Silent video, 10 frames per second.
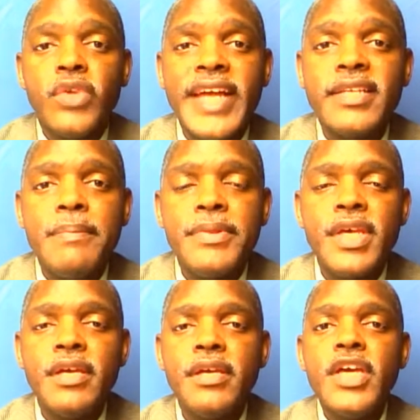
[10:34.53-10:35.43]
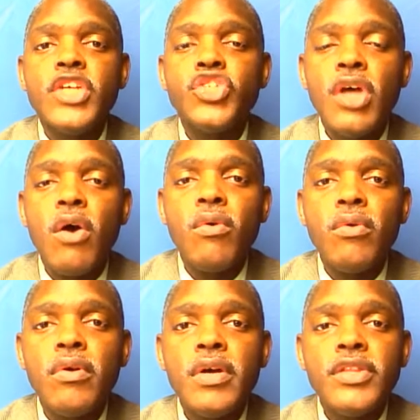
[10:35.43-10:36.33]
So that type of thing. So
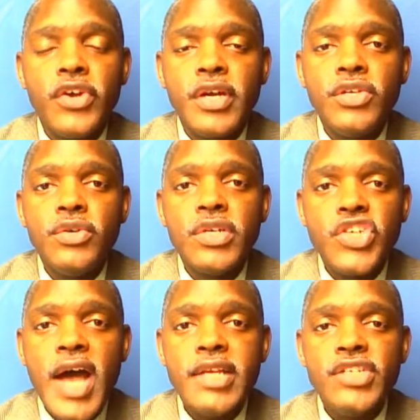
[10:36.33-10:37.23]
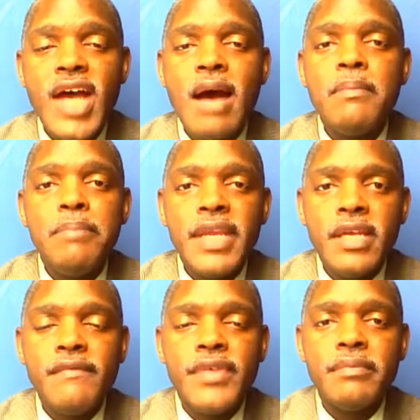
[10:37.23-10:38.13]
they're going to do a shoddy job,
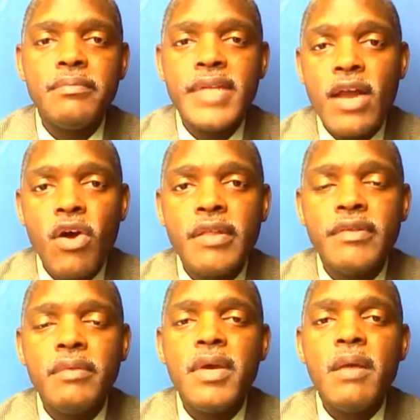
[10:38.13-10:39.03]
many of them, not all of them.